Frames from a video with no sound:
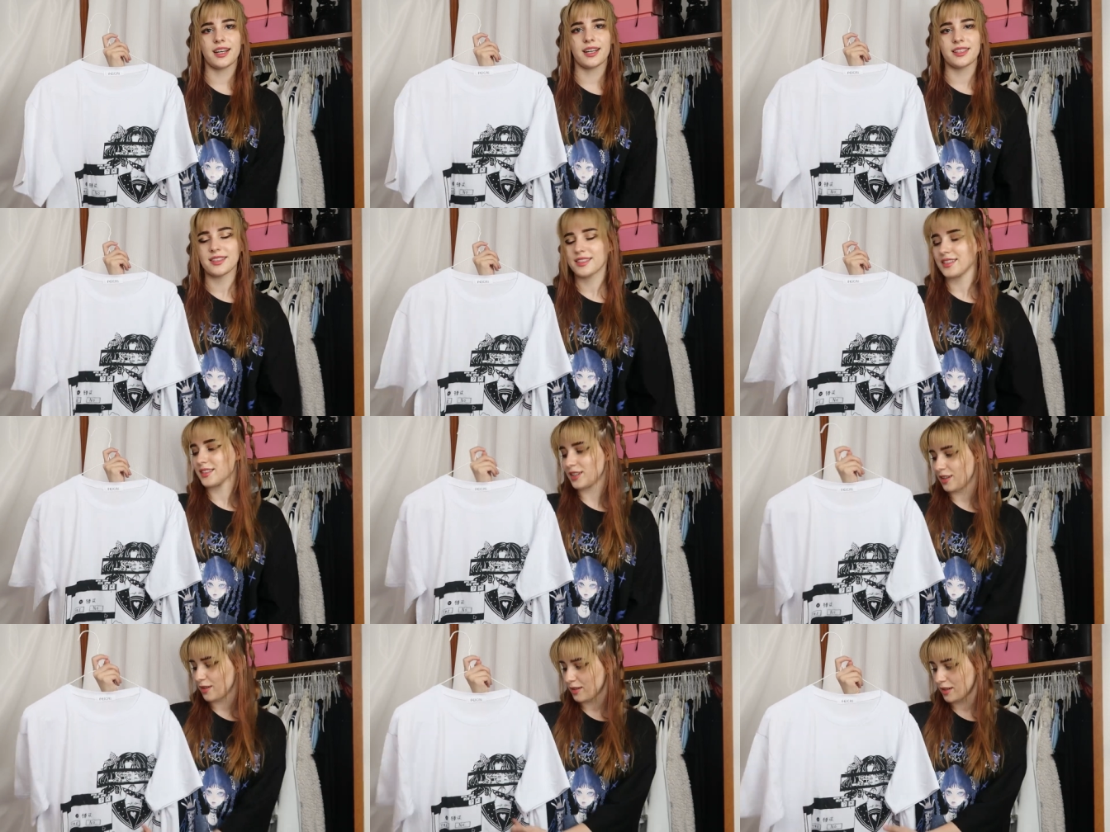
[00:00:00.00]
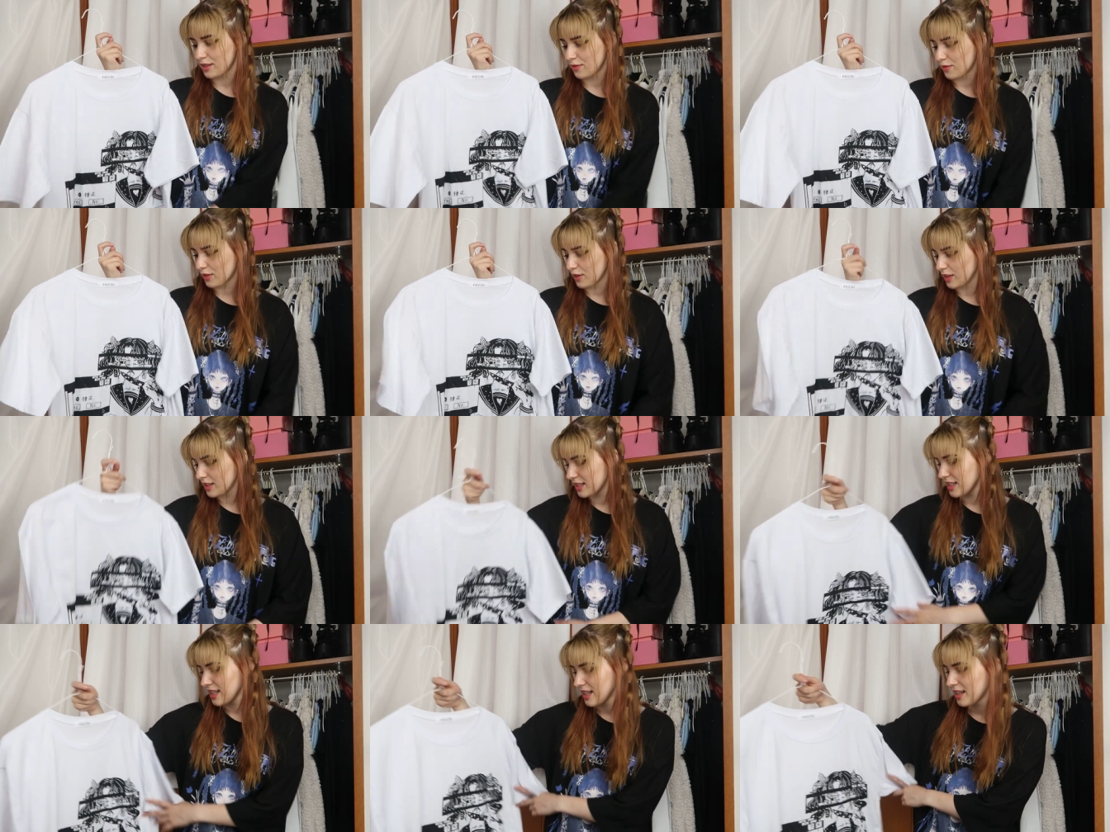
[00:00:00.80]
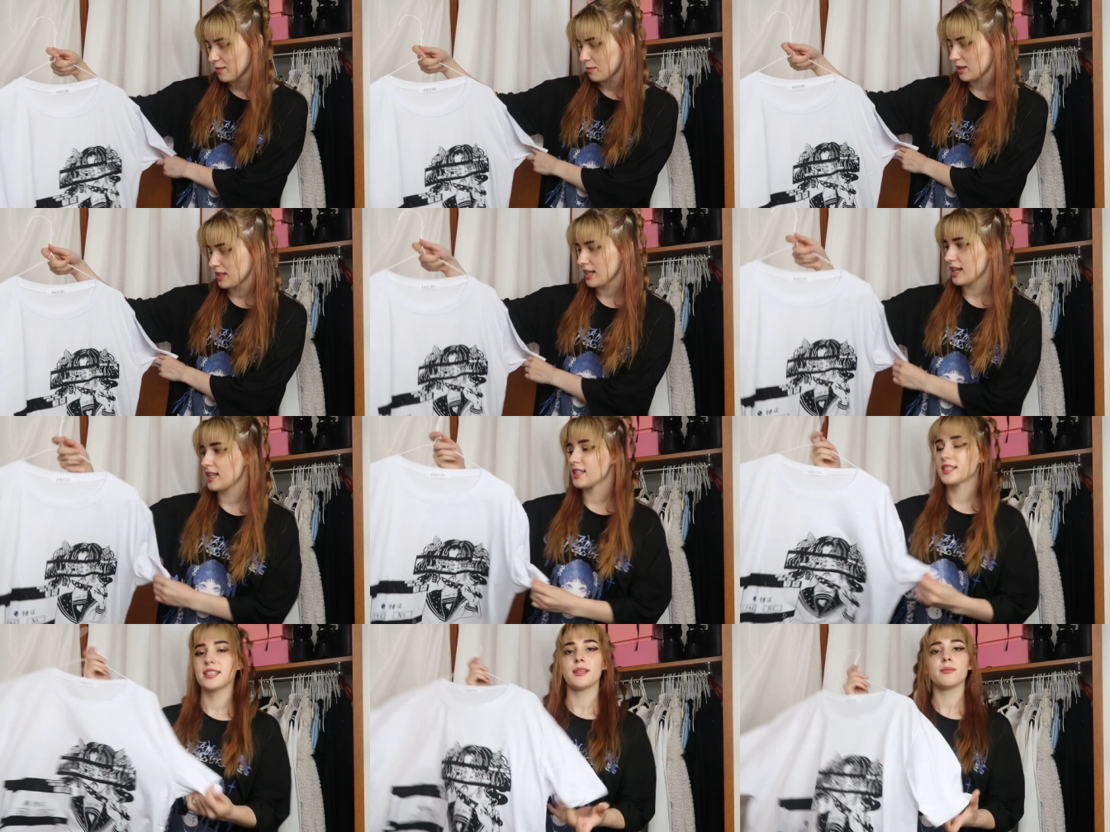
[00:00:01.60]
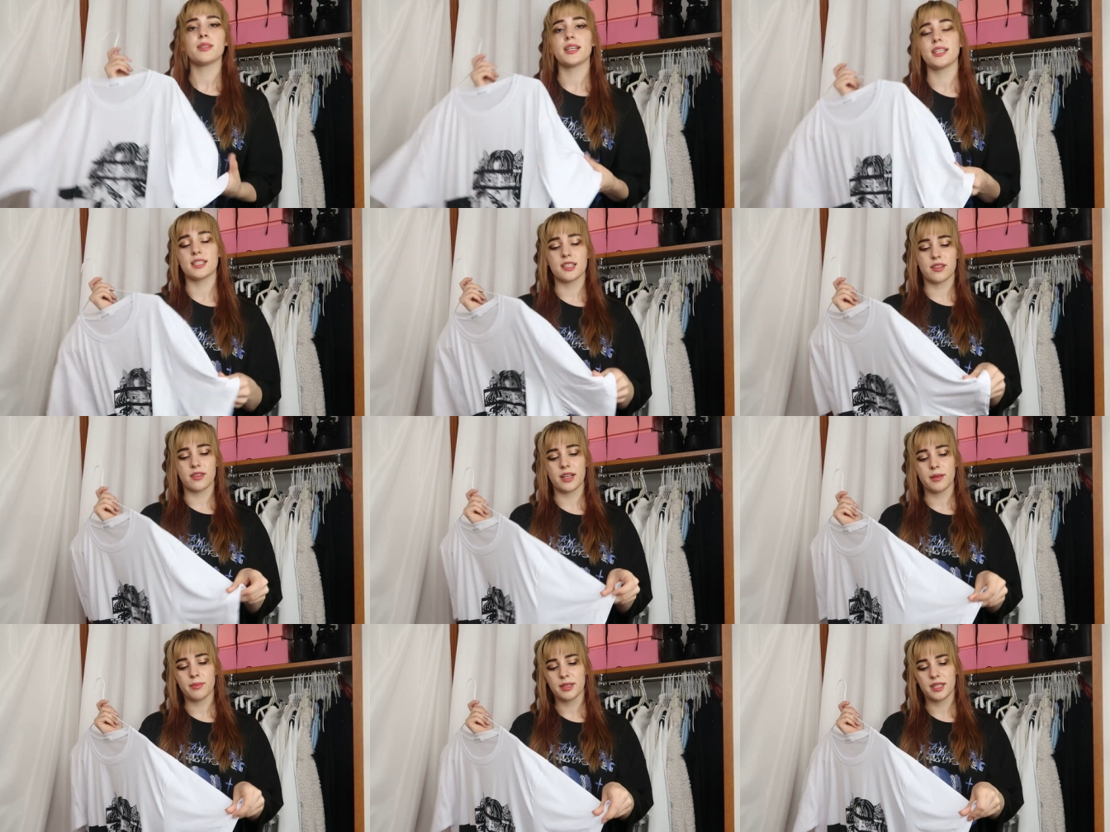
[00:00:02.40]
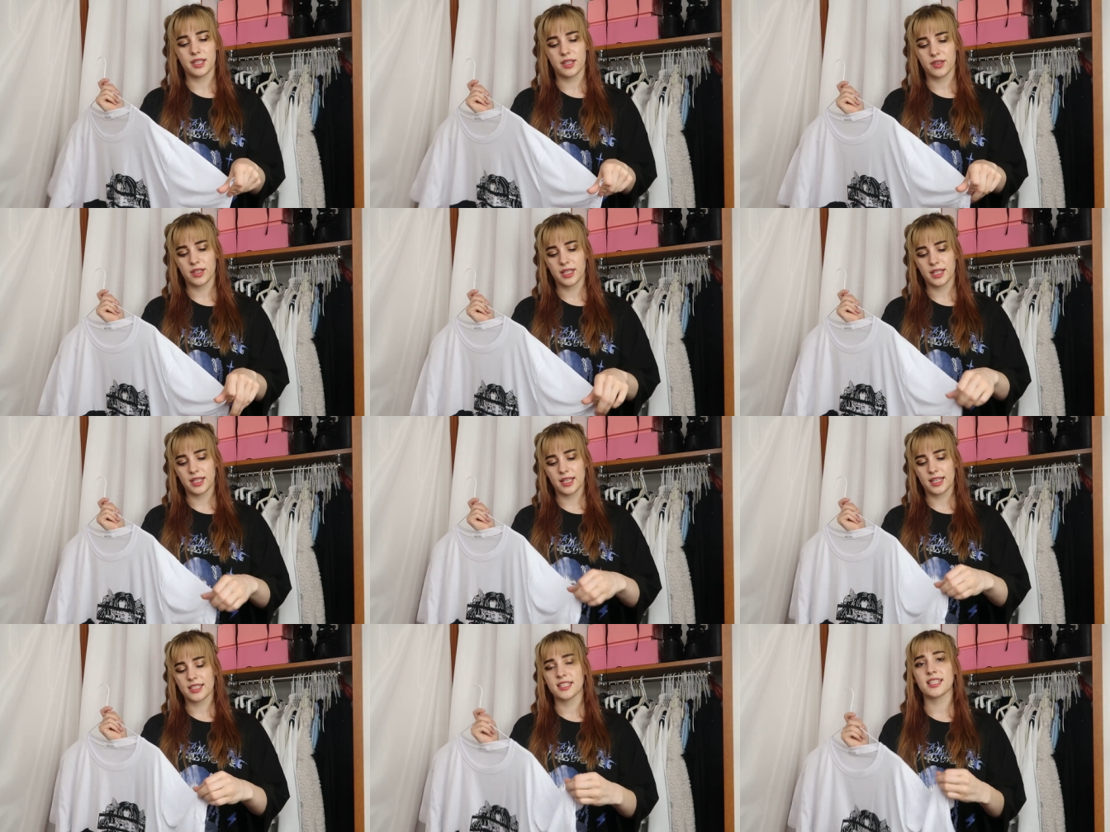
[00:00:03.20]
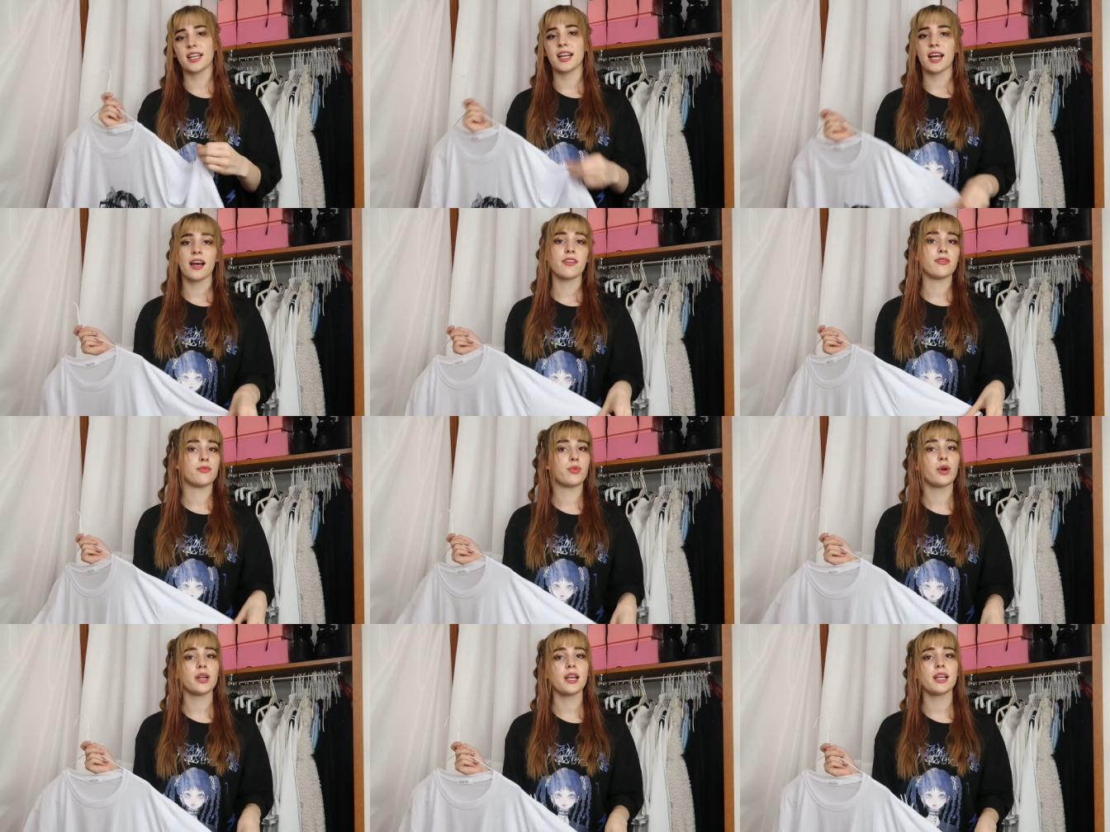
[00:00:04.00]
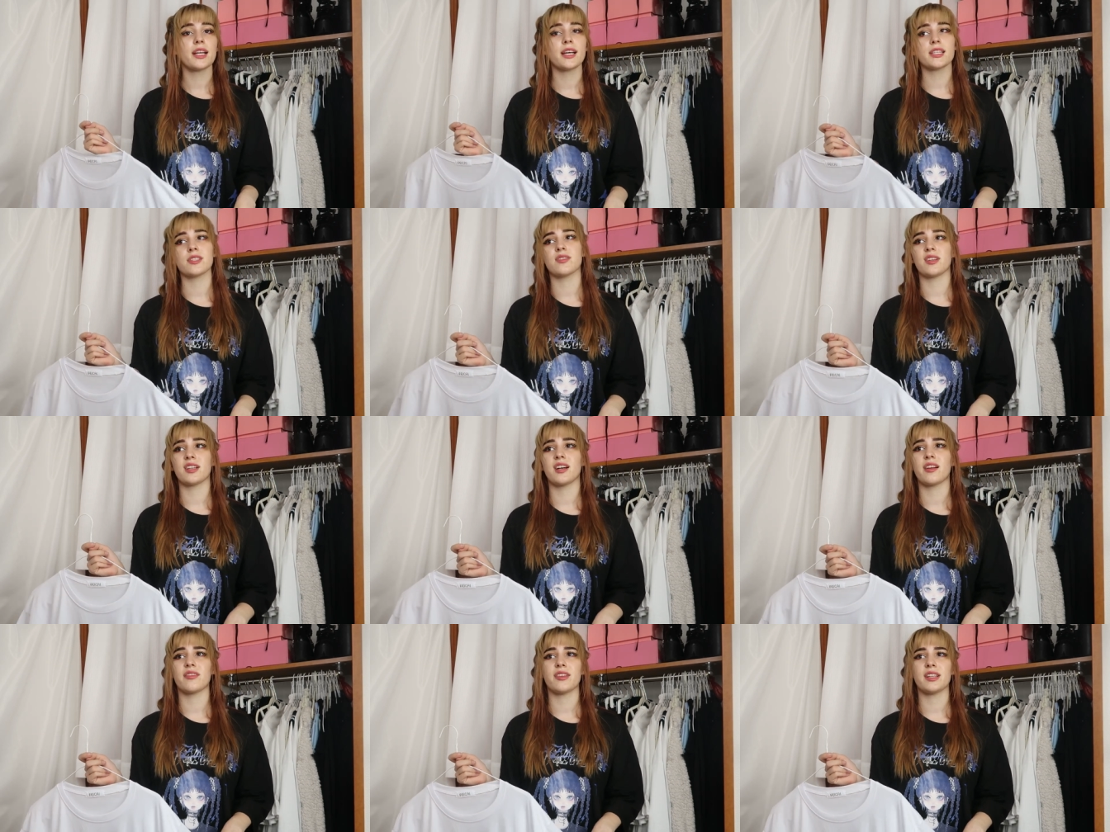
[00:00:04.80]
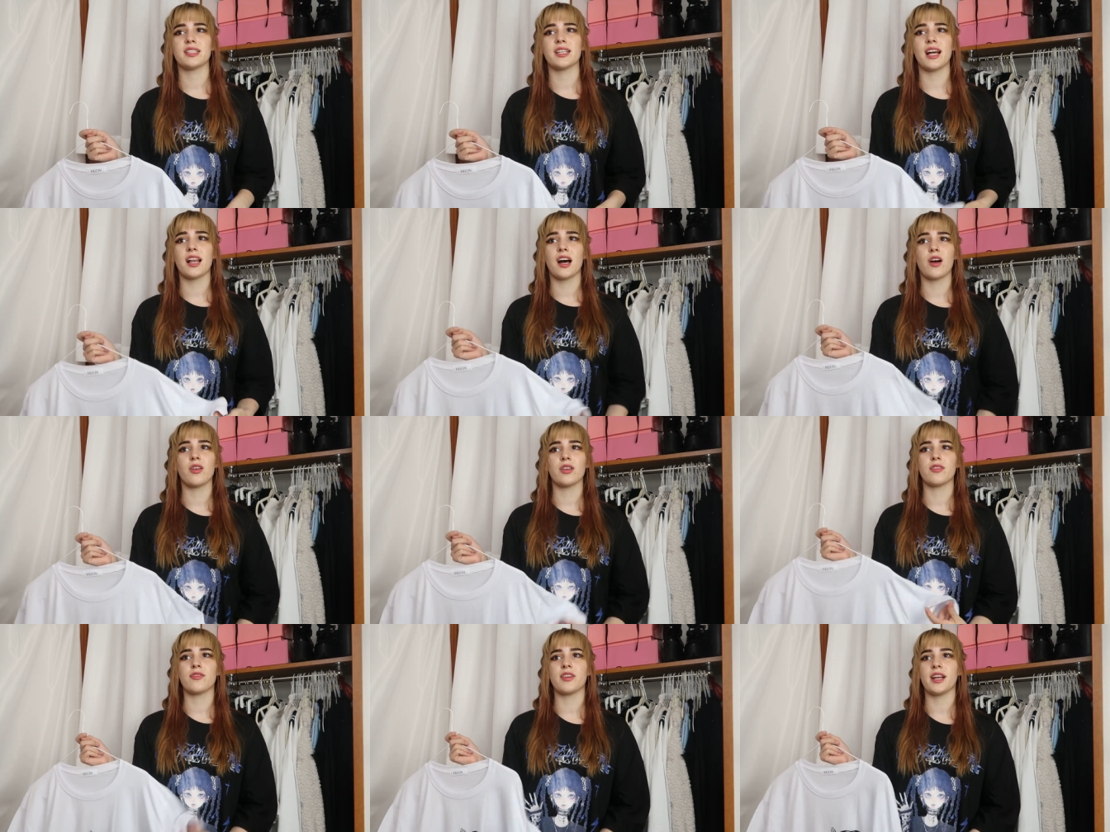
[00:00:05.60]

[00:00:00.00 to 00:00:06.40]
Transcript: at the top at the front but yeah it seems like it's great material as i said i haven't worn it yet so i can't really tell how it